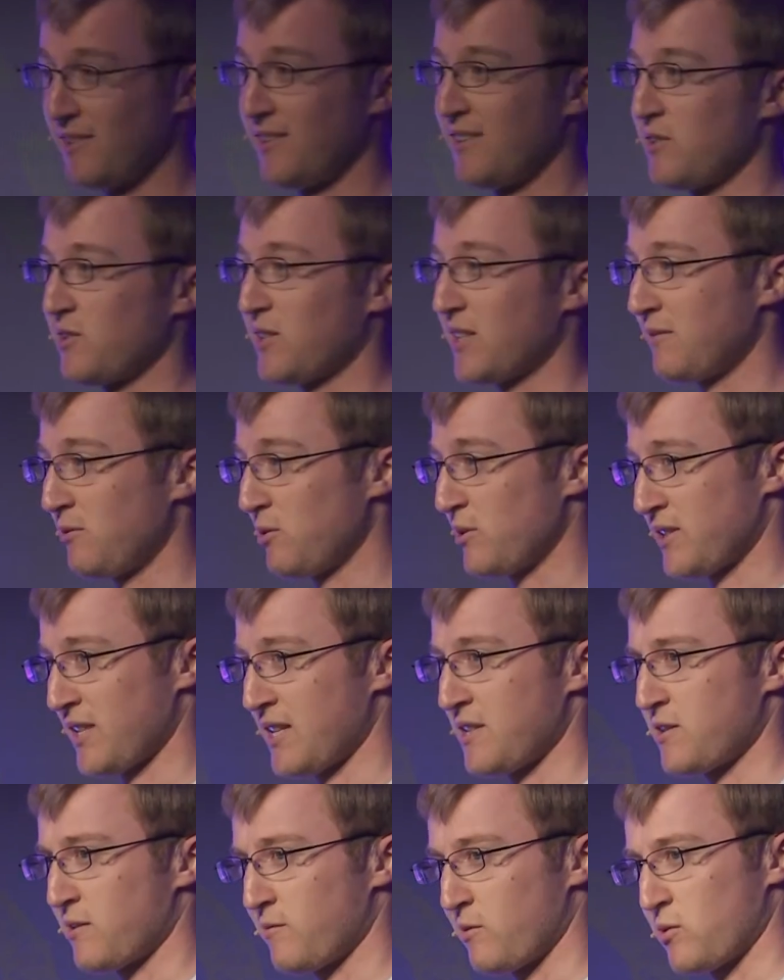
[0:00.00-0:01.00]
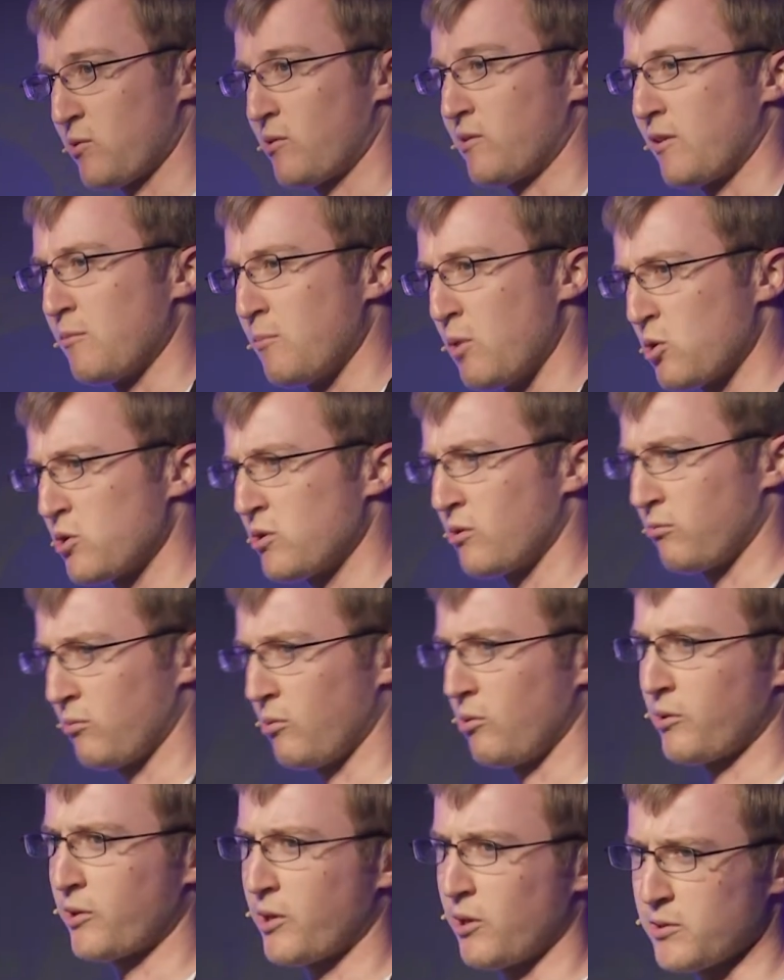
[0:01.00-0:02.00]
just to give you a sense of the sort of emotional
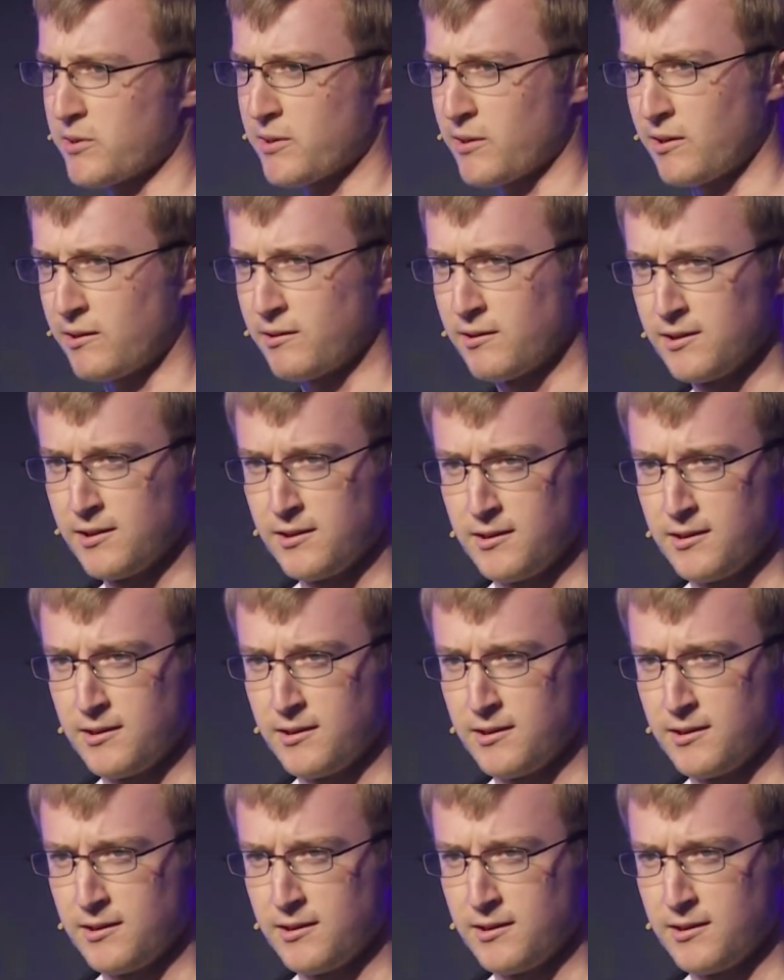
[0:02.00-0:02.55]
roller coaster